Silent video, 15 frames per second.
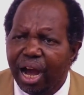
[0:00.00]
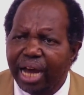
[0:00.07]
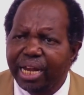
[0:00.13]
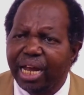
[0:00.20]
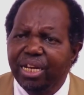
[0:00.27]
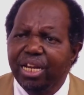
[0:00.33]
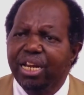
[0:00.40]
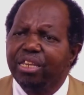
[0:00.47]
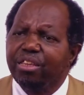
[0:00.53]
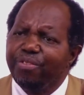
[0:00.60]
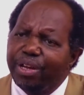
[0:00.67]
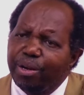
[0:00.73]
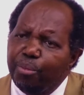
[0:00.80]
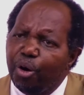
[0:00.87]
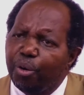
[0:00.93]
And I need it
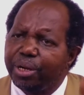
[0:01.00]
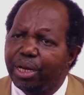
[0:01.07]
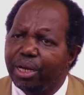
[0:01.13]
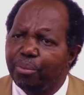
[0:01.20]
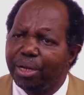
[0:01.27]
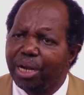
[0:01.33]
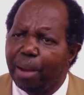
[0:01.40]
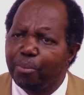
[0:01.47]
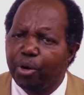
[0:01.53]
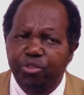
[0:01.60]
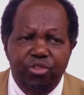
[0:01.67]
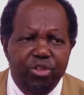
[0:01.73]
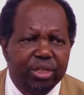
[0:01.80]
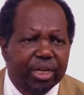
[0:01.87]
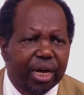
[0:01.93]
even more when I'm
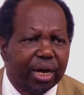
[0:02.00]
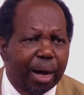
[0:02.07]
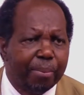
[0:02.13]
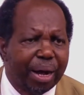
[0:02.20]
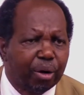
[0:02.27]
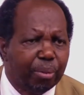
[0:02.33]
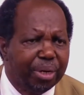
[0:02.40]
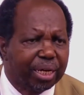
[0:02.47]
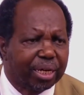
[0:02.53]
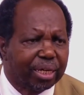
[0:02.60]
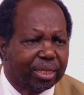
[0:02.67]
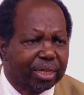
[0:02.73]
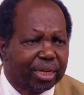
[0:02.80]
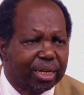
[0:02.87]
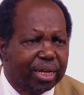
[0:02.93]
more senior. Am I
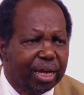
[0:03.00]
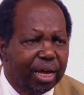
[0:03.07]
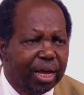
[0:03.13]
communicating?